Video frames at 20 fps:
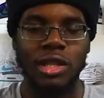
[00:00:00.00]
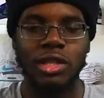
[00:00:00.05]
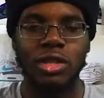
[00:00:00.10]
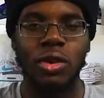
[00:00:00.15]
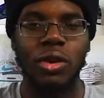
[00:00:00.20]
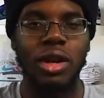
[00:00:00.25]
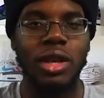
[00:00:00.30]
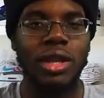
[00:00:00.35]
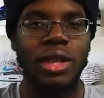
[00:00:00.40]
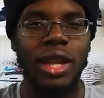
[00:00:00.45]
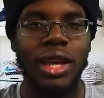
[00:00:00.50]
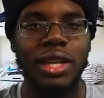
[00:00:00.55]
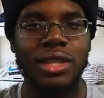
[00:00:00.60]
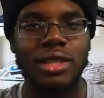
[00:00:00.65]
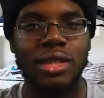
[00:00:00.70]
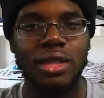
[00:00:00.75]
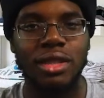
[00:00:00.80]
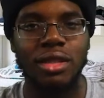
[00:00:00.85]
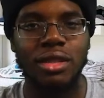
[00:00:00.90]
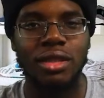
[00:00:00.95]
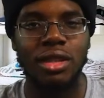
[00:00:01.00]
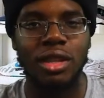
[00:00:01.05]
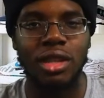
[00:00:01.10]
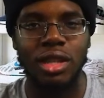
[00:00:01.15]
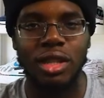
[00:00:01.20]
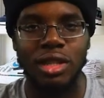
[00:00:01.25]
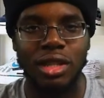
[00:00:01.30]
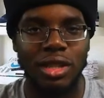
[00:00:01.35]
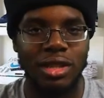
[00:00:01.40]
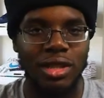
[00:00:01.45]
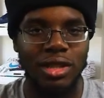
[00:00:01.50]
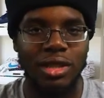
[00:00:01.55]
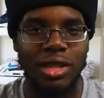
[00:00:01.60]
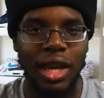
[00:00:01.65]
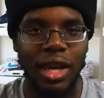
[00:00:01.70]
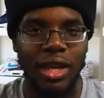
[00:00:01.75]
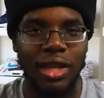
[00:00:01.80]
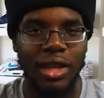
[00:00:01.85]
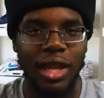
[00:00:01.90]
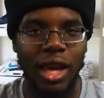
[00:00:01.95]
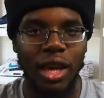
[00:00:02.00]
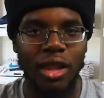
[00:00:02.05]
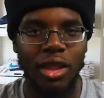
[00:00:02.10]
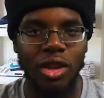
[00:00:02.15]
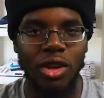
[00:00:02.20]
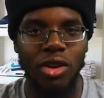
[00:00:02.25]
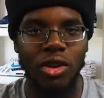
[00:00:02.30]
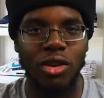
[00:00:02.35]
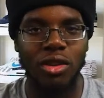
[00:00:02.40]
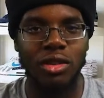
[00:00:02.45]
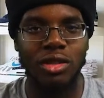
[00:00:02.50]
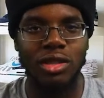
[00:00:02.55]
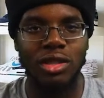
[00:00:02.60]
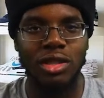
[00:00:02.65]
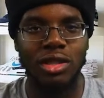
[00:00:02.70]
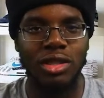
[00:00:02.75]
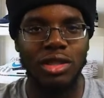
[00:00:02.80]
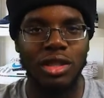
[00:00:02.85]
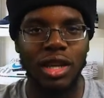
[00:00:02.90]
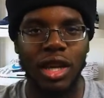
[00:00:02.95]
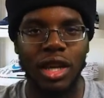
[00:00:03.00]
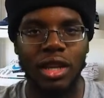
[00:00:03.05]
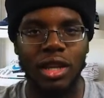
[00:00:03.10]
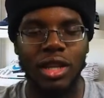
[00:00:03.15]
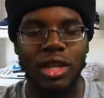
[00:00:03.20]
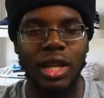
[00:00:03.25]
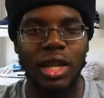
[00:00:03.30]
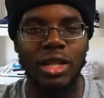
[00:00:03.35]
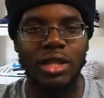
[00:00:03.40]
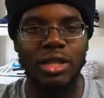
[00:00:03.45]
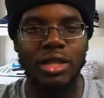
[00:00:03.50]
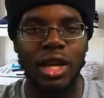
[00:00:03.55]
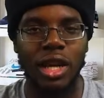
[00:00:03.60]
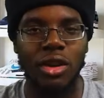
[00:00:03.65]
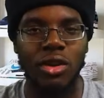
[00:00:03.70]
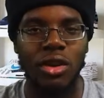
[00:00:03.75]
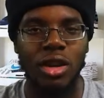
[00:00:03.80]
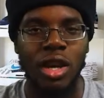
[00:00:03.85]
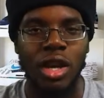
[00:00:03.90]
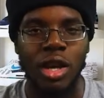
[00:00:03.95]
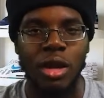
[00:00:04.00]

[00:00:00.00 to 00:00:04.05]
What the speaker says: So unlacing doesn't take that long, just taking the laces out.